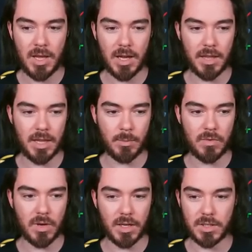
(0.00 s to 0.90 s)
and then
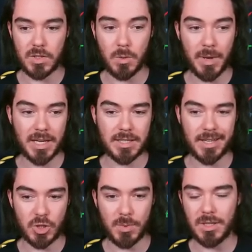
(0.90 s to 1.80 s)
we've got two max
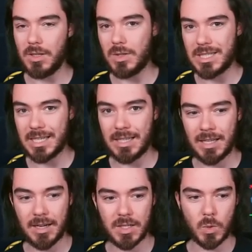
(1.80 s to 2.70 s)
HP nukes in
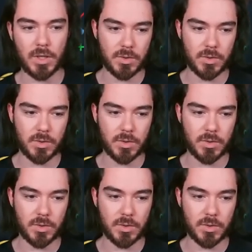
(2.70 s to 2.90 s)
there as well.